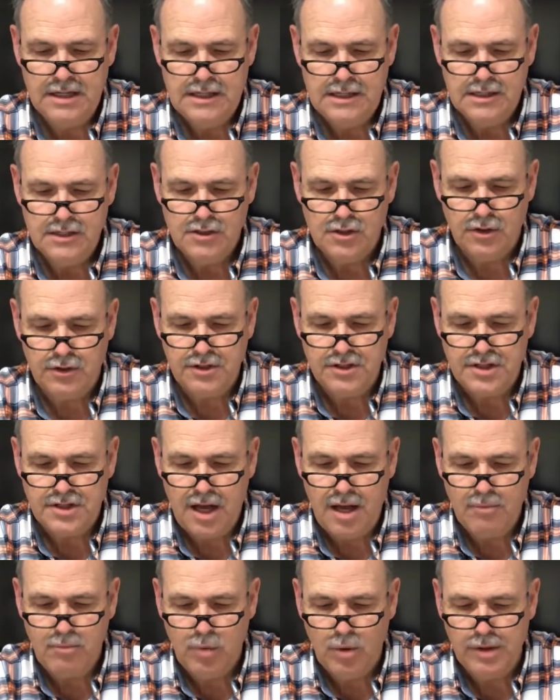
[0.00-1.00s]
So the
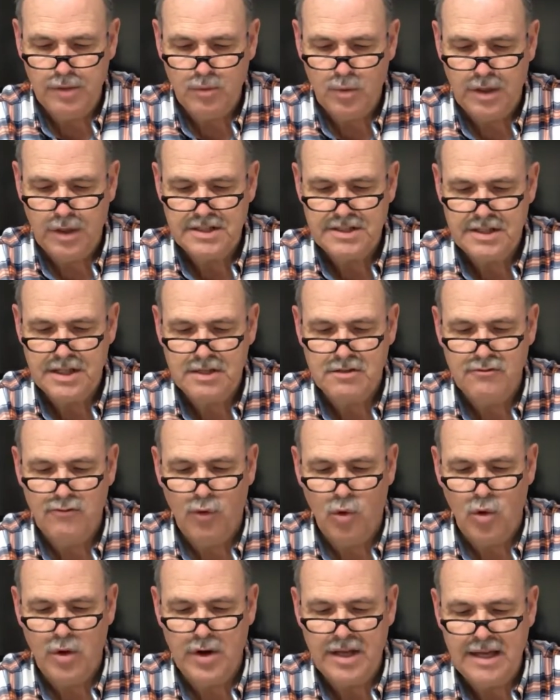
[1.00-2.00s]
top one where it says
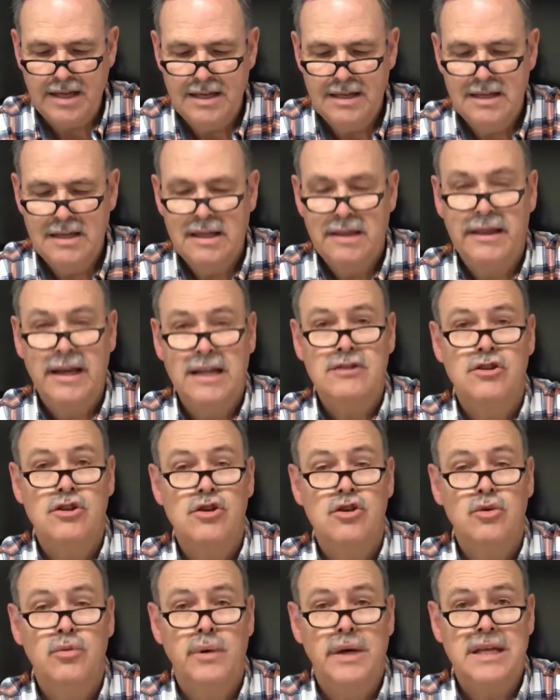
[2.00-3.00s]
40, that's a
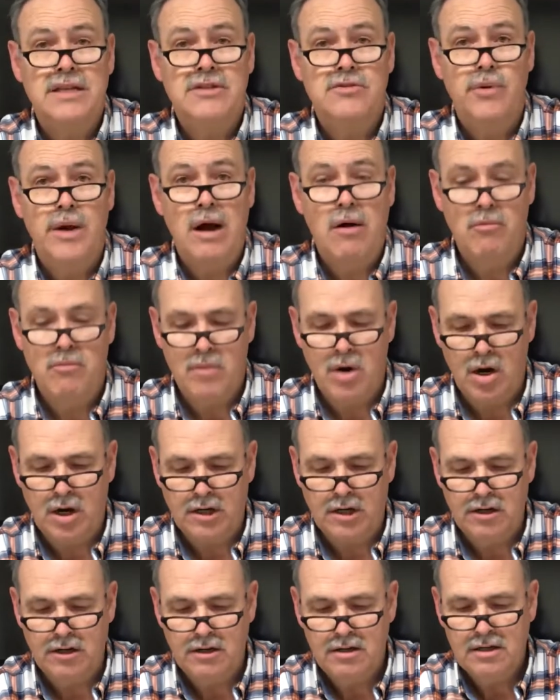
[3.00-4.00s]
U.S. route
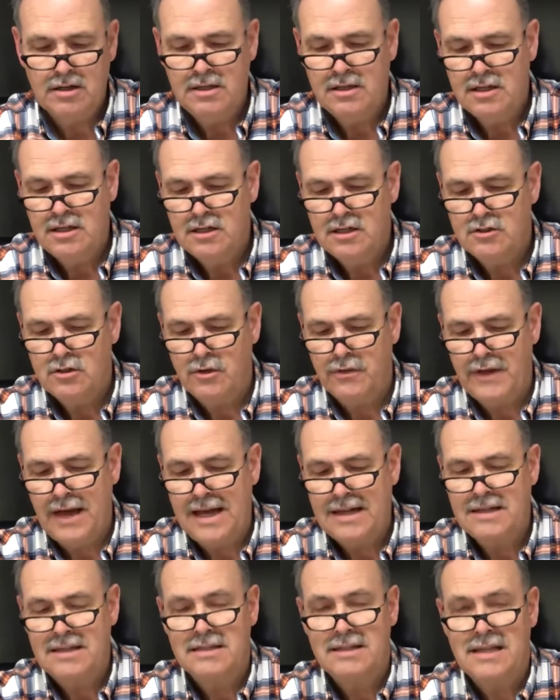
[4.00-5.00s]
marker. So
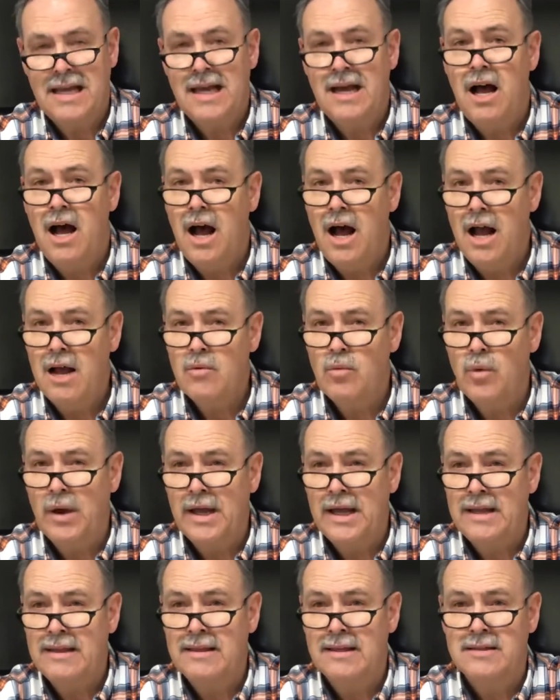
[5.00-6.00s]
that is a
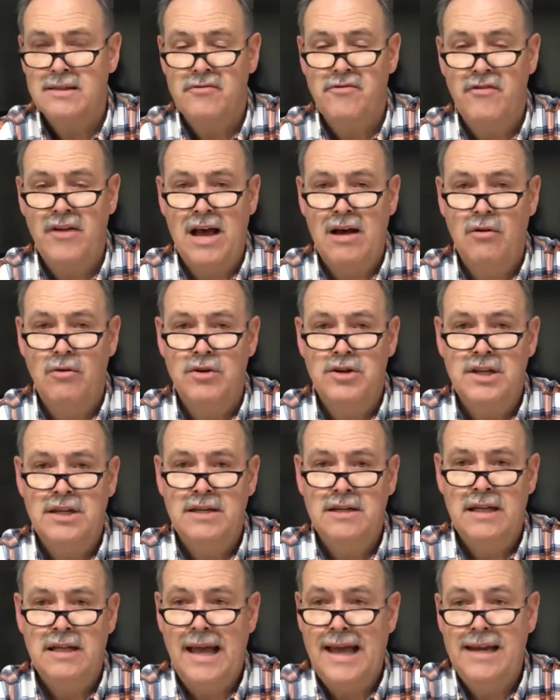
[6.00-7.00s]
highway that's found
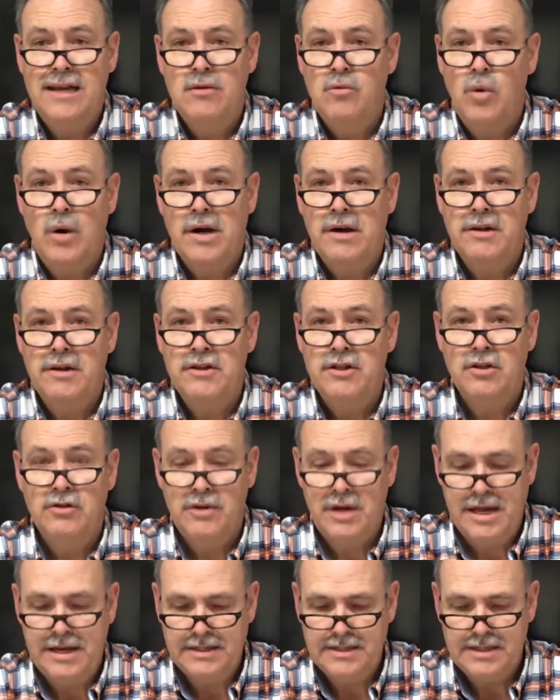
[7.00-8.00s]
anywhere in the
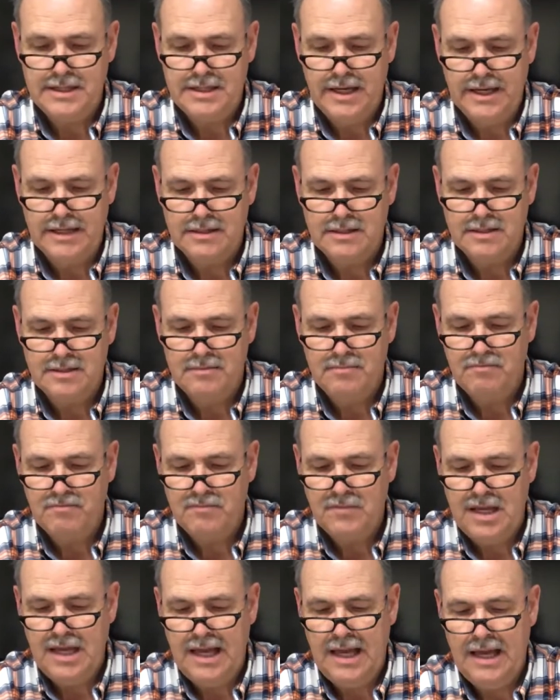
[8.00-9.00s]
United States.
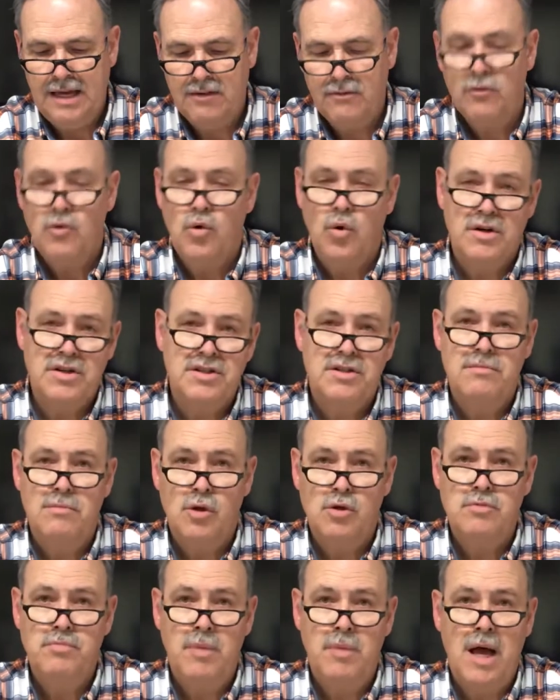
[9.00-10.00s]
And of course the
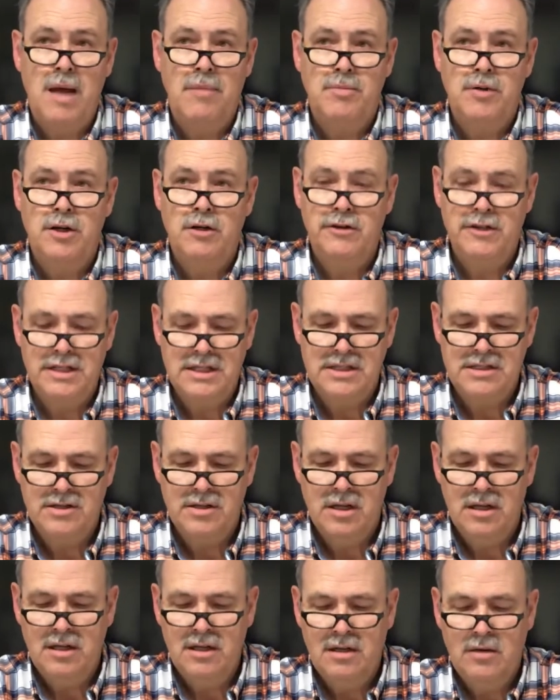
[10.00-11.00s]
most popular is
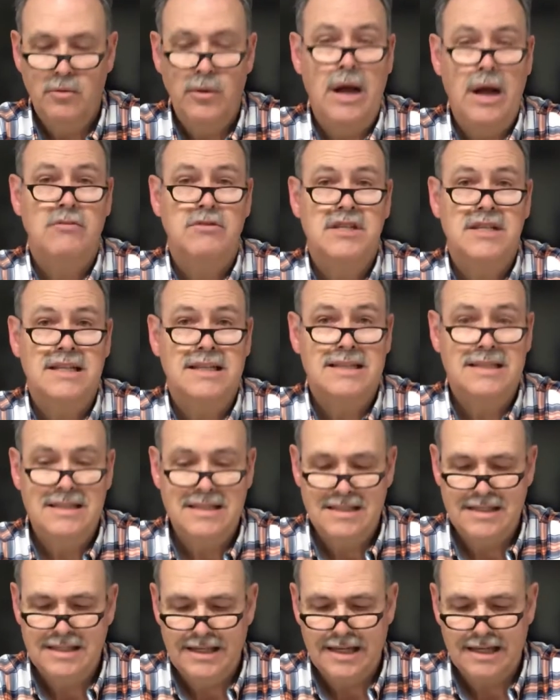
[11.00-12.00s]
Route
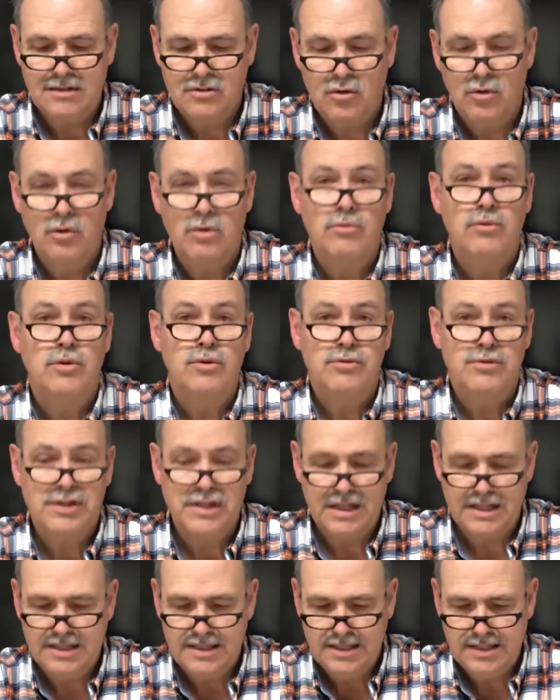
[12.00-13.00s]
66 or Route
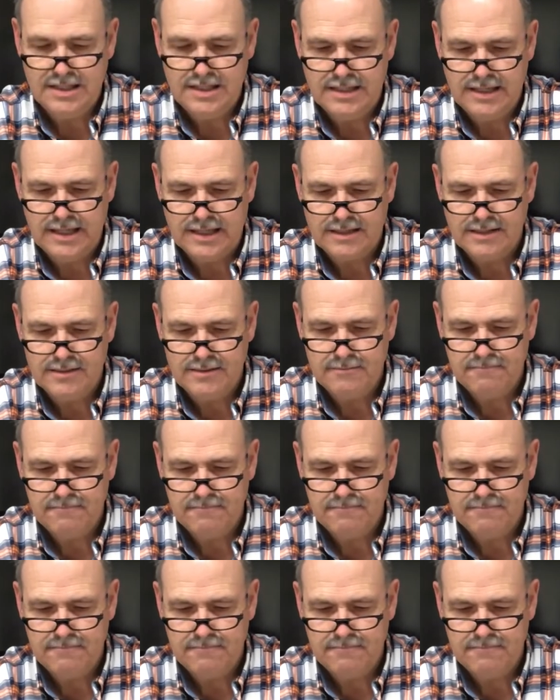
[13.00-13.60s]
66.